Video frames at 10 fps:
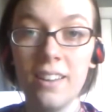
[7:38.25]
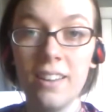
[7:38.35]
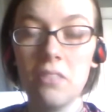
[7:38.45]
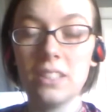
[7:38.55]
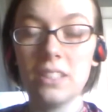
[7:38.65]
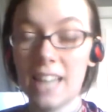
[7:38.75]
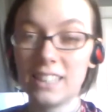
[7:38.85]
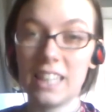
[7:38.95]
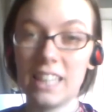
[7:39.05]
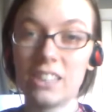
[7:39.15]

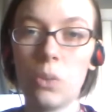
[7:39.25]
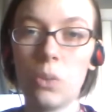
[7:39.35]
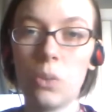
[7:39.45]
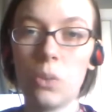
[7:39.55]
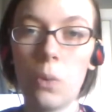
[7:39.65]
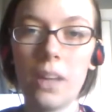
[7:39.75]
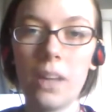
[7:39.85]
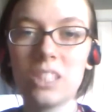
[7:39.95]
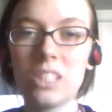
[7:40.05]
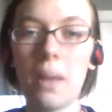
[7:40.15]
Fantastic. So what can
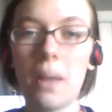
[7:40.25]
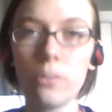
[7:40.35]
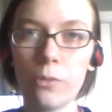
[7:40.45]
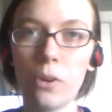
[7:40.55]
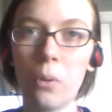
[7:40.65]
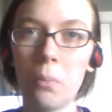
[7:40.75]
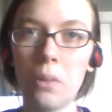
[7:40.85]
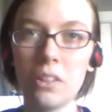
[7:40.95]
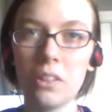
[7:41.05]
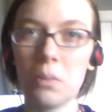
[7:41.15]
we expect from
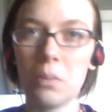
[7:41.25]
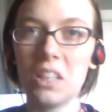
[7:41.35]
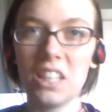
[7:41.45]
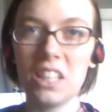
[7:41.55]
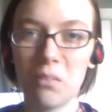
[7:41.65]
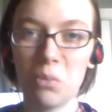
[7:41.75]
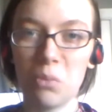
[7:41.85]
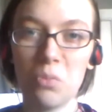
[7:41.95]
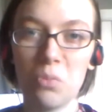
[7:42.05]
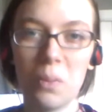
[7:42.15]
the Be the Dad
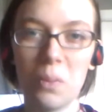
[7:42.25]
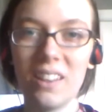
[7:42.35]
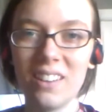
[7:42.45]
movement?